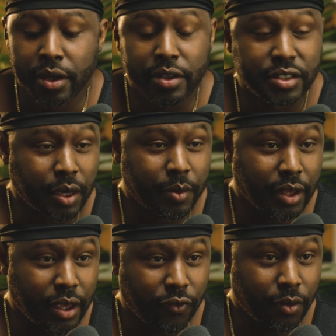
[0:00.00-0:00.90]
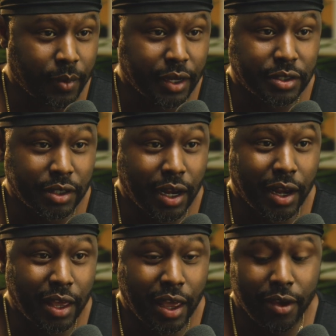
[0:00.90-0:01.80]
some of the information that
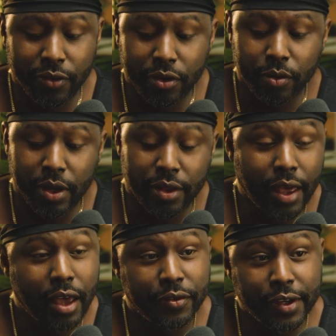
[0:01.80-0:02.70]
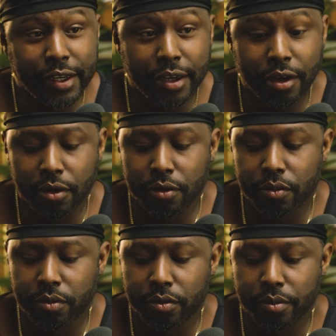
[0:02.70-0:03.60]
I gave you in that video
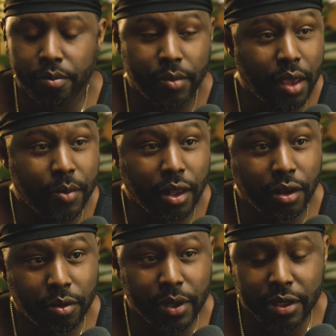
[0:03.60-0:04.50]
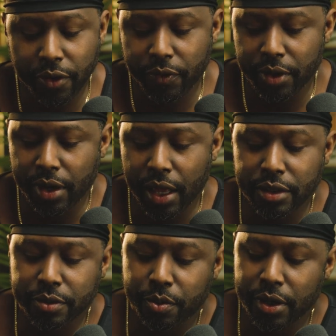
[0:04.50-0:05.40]
may be a little bit different at
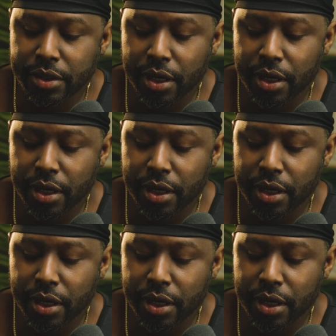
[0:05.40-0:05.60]
this point in